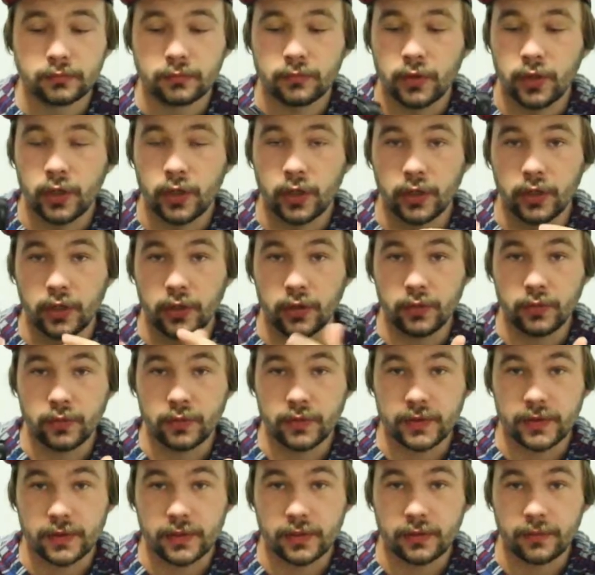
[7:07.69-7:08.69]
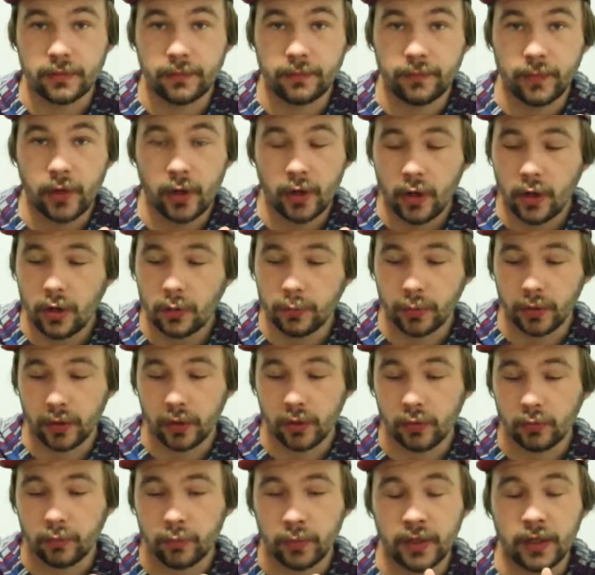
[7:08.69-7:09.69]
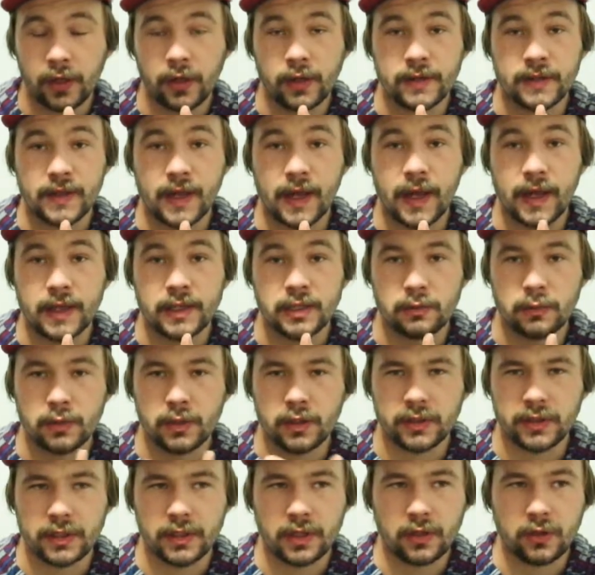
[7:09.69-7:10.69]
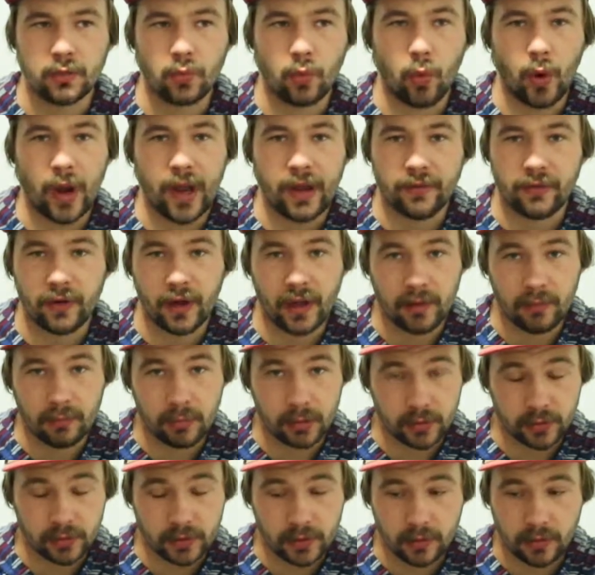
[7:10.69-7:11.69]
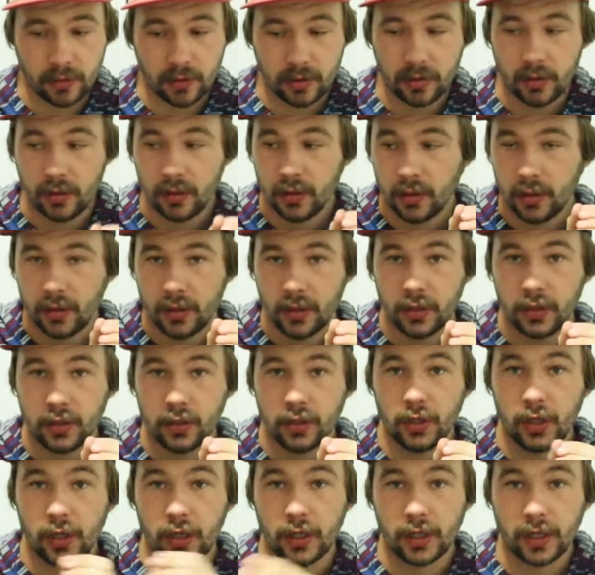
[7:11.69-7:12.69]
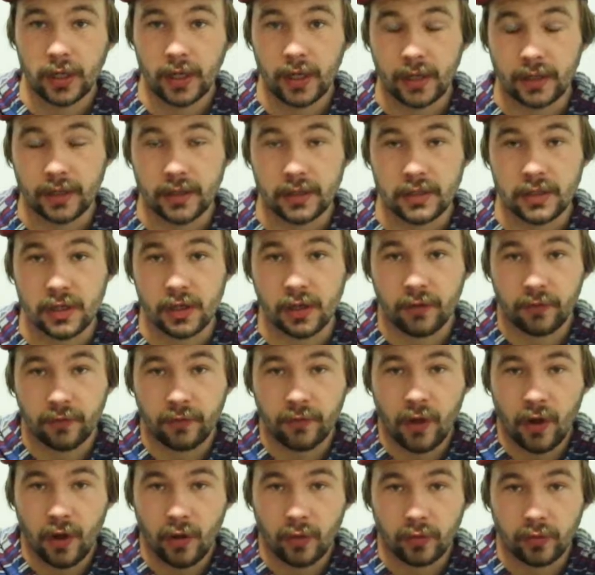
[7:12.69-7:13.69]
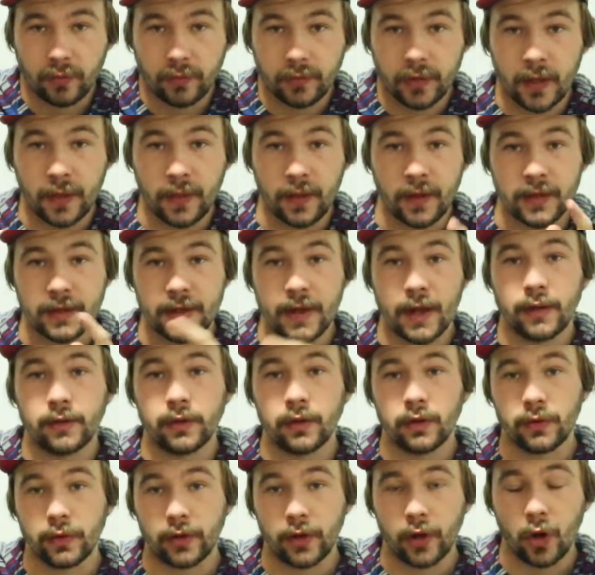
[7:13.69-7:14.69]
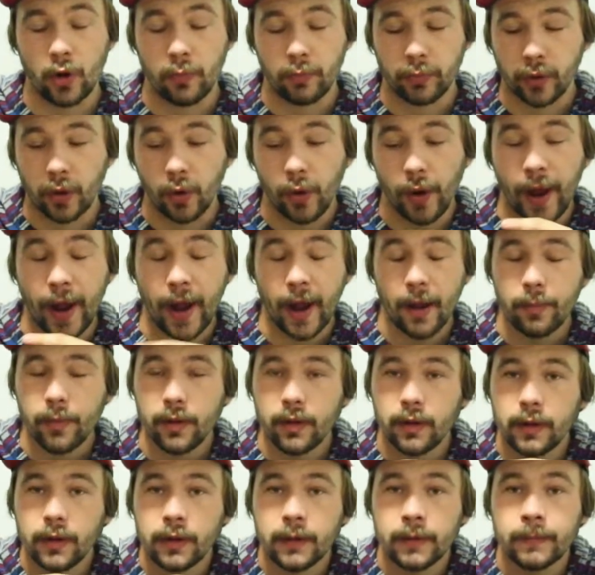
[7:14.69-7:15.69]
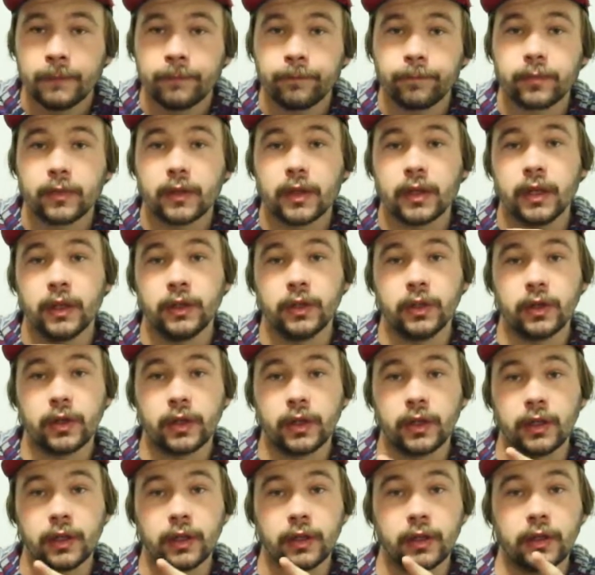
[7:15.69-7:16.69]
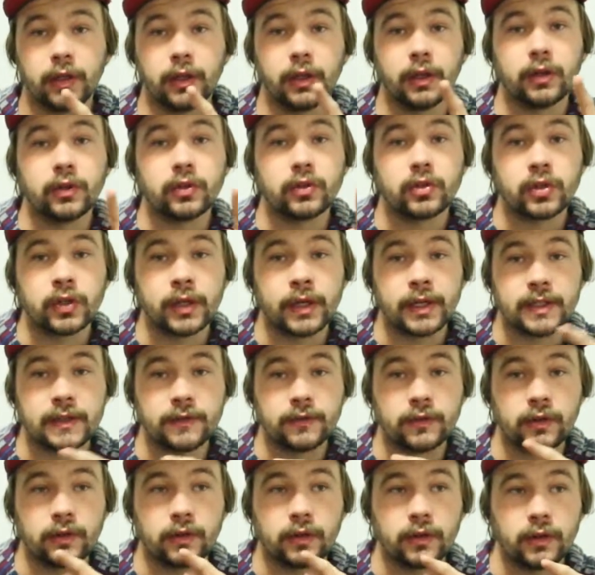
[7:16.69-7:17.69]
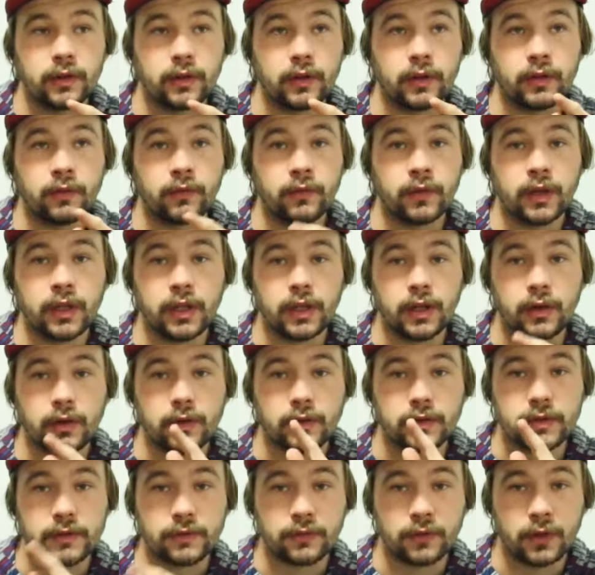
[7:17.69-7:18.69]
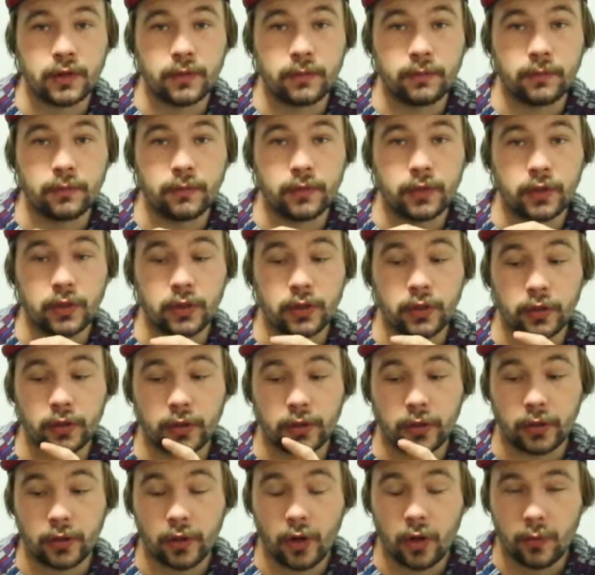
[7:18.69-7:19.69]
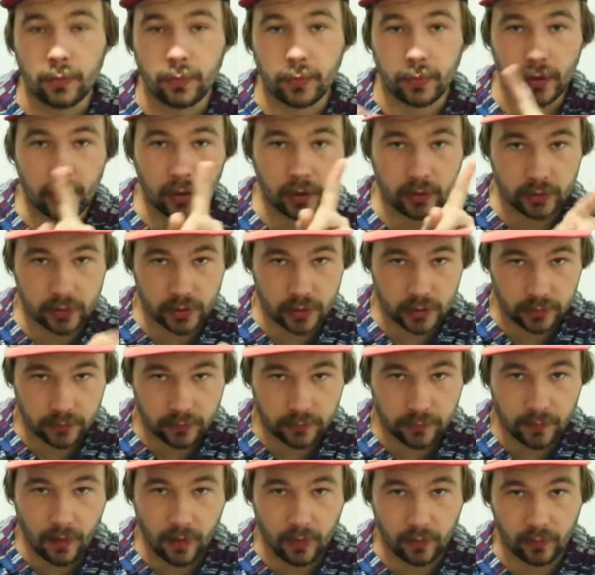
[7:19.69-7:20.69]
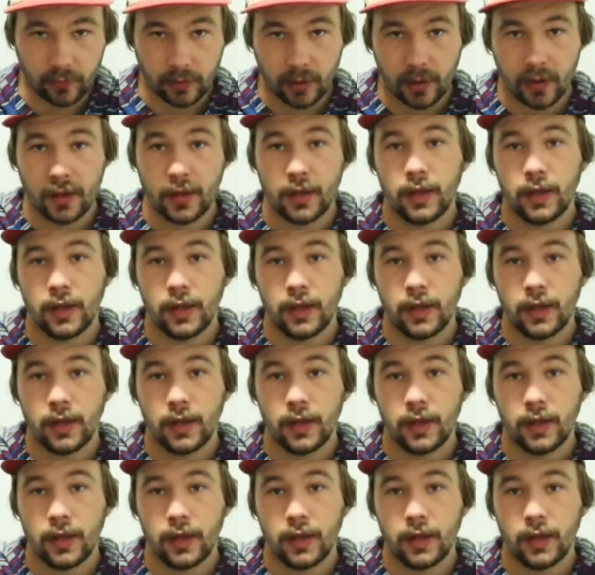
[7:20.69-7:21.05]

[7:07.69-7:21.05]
you can use a GoPro because it has built-in Wi-Fi and Bluetooth. You can connect it to your phone and then download the GoPro app, and you can transfer the videos from your GoPro to your phone,